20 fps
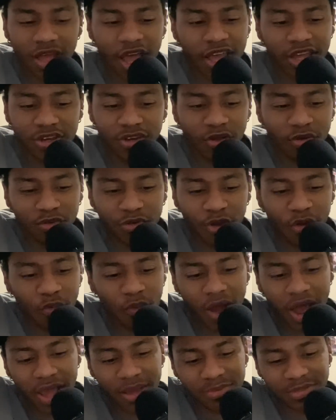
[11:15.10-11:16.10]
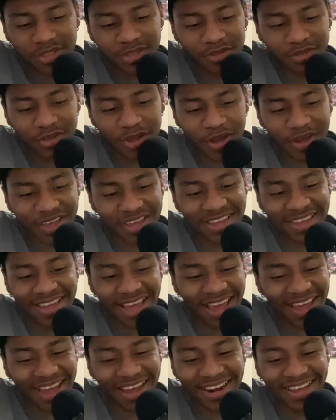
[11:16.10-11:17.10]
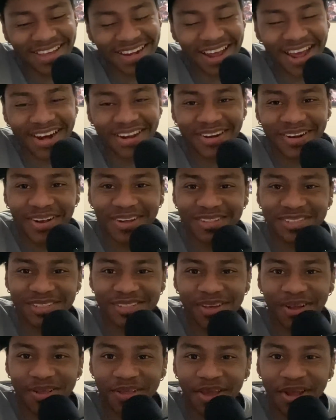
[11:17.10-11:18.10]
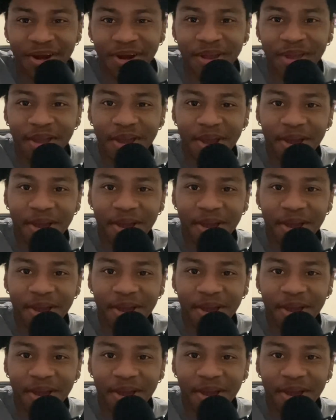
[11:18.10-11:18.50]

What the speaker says: I don't know why I'm still talking. I got to get out of here. I'll see y'all later.